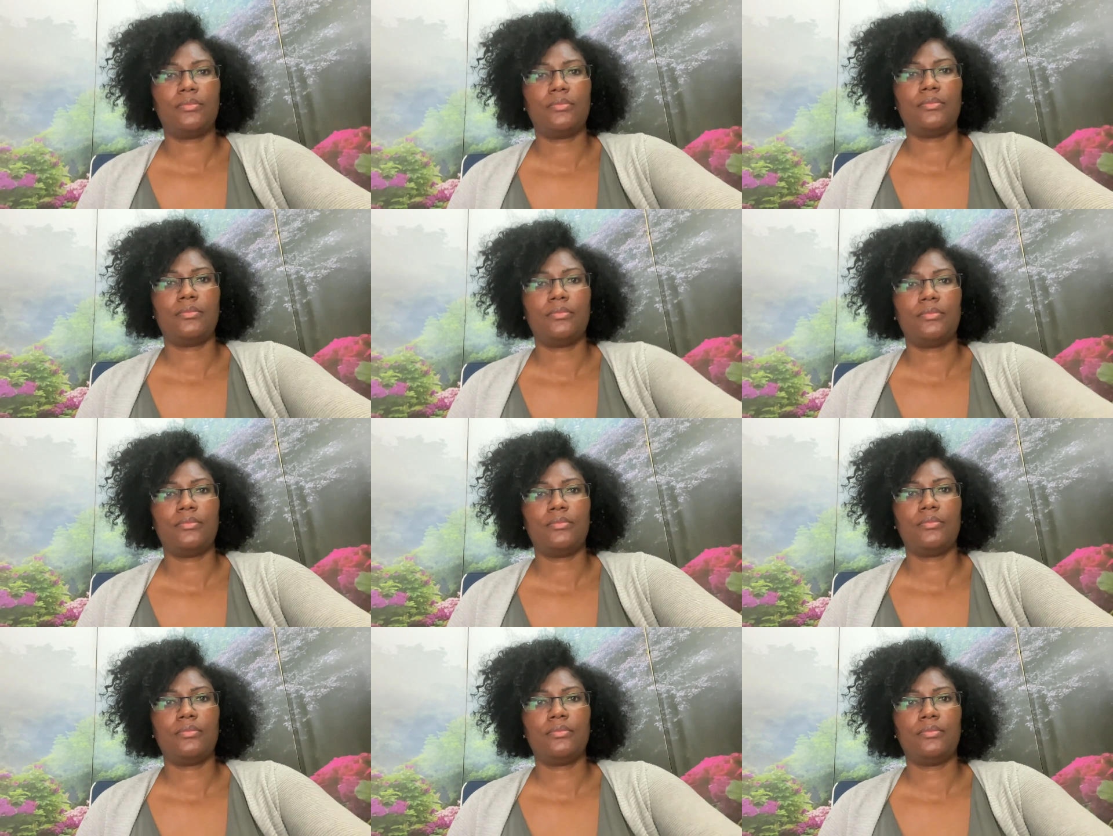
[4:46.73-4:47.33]

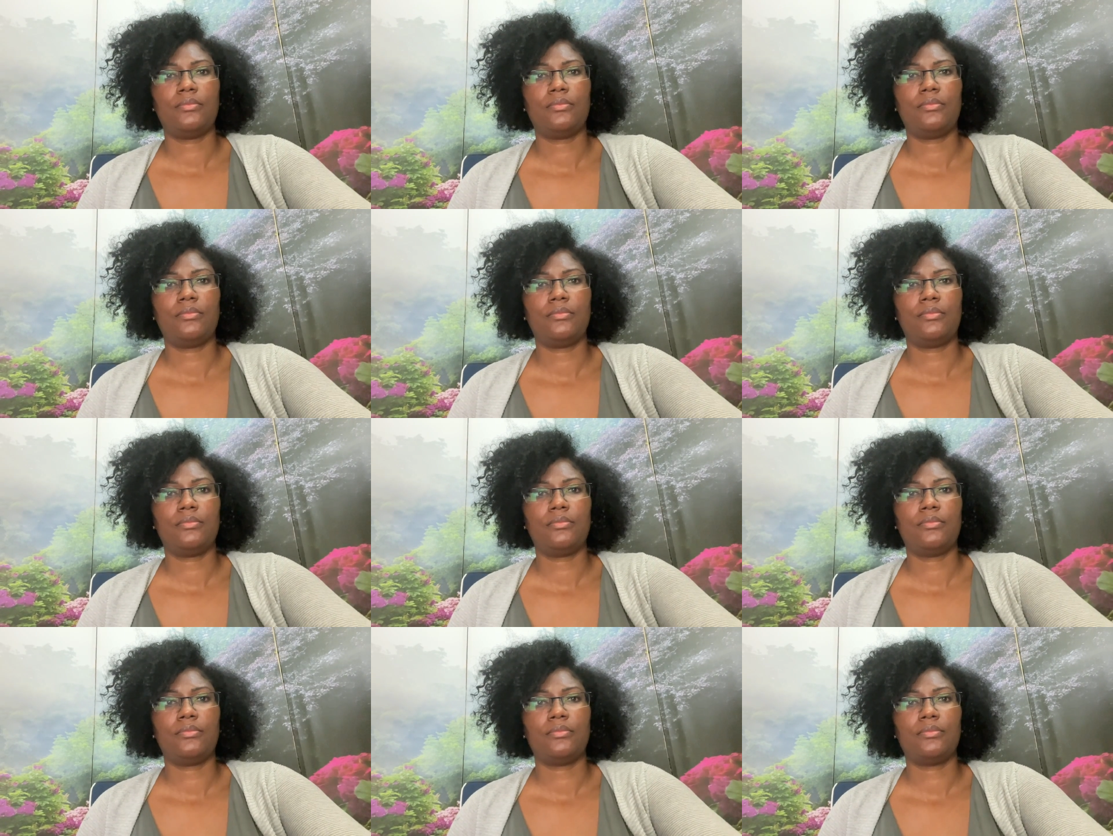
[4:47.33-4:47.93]

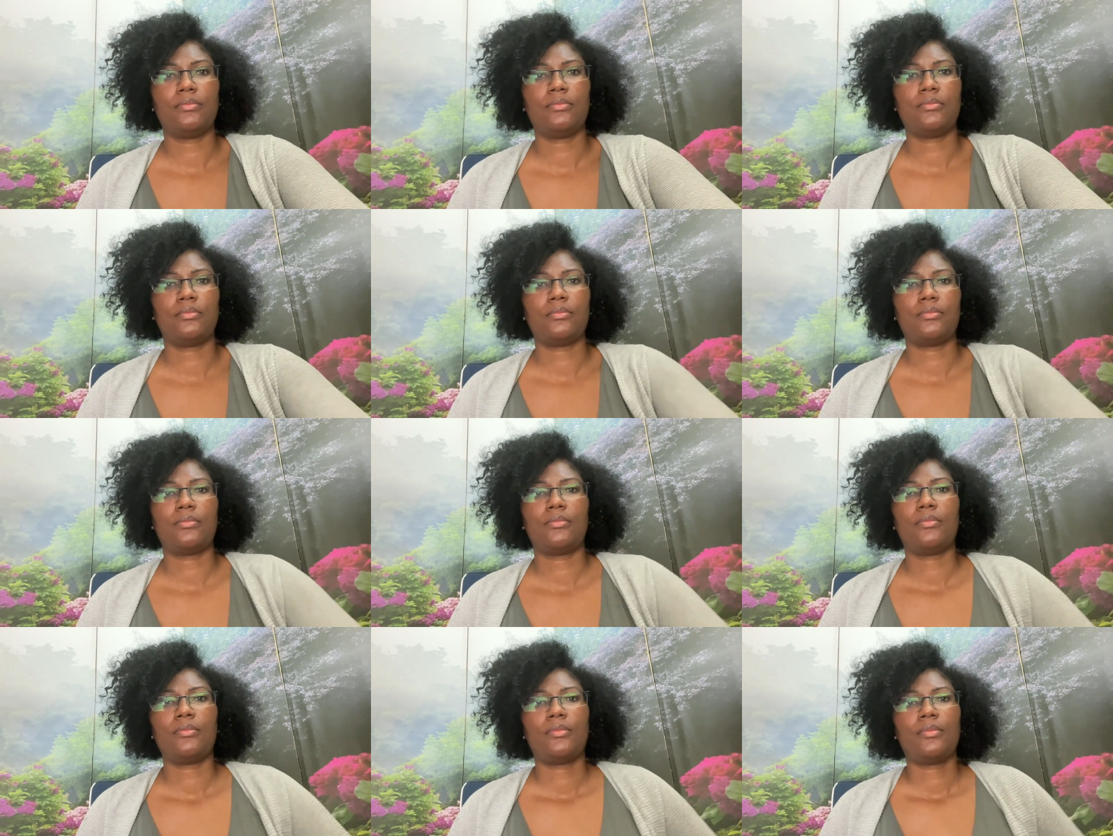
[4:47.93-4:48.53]

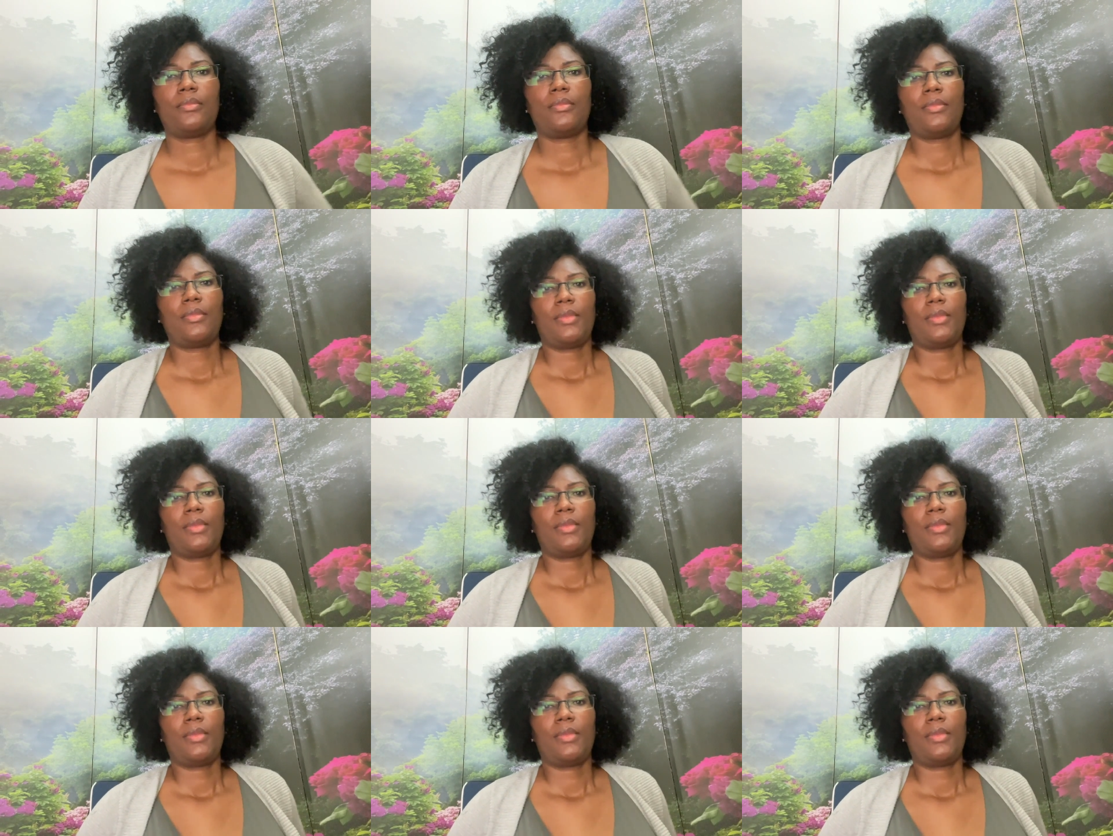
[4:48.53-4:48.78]
No one is speaking in this clip.